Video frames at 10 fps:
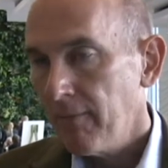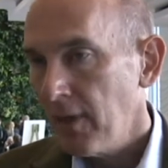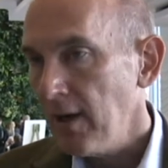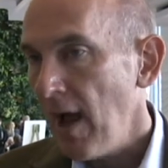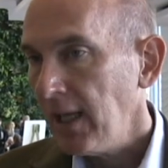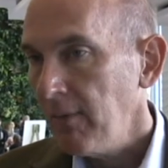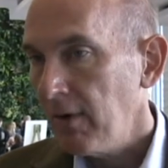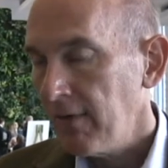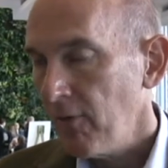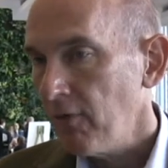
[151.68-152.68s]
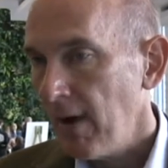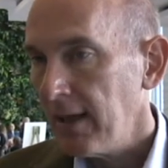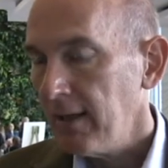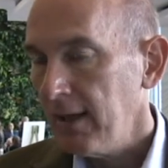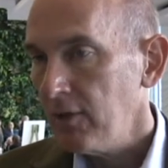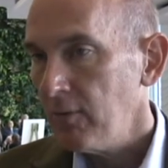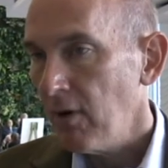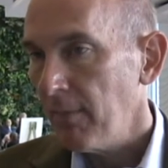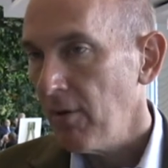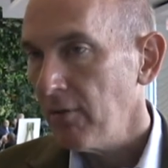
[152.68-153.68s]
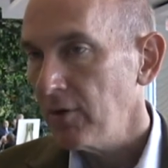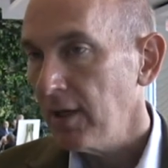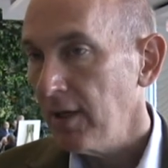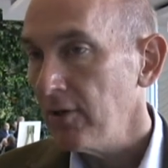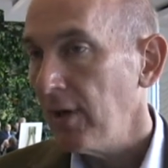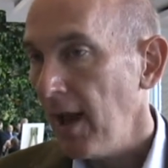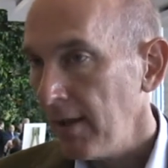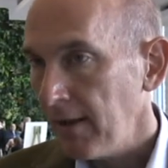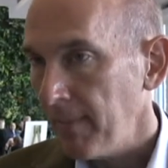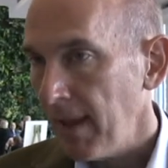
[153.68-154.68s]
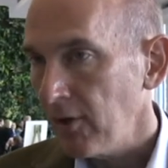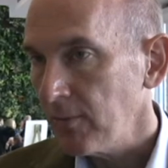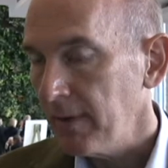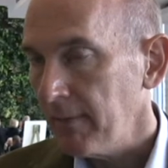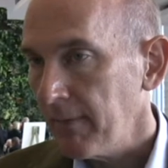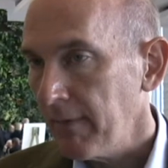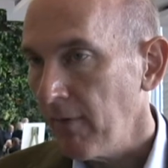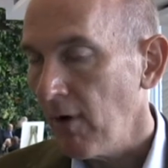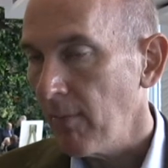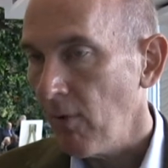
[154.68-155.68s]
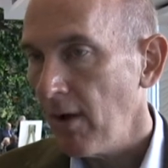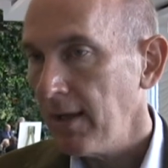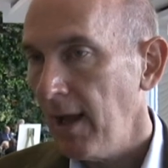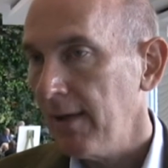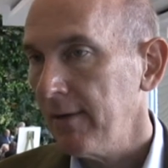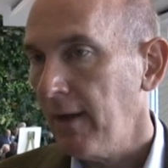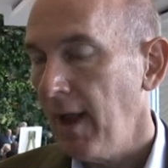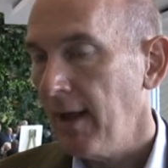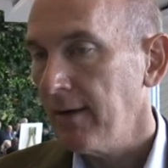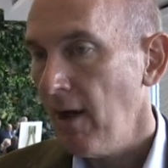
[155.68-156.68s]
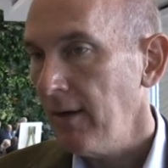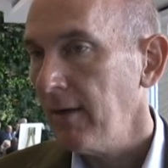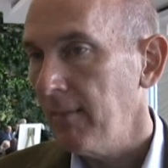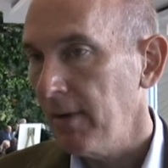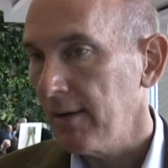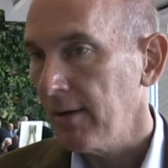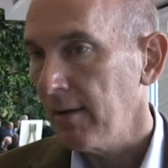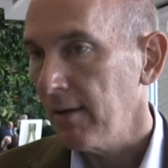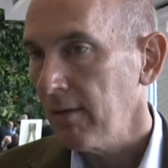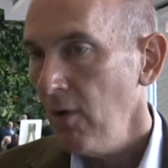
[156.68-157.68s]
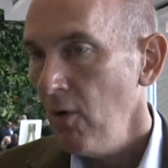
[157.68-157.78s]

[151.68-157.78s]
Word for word: The documents flow directly into our approach to digital asset management for our broadcast and content businesses.